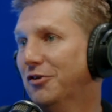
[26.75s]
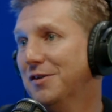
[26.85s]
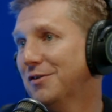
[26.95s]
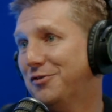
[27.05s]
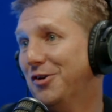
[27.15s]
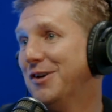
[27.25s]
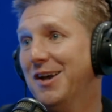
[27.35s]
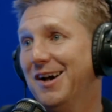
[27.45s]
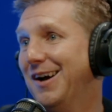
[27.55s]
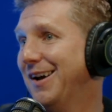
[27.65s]
Right? There's
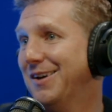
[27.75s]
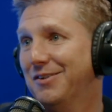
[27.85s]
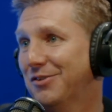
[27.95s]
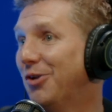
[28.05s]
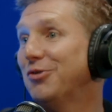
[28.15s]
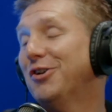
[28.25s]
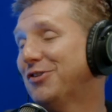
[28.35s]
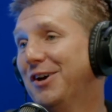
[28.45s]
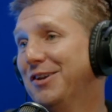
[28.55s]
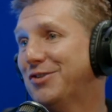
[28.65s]
fungi and there's all
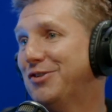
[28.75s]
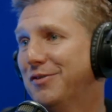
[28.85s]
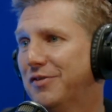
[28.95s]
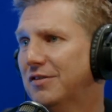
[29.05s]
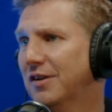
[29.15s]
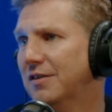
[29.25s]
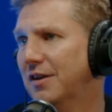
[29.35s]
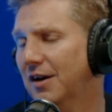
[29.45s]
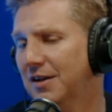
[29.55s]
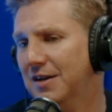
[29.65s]
sorts of other stuff that's in
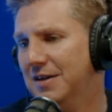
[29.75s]
there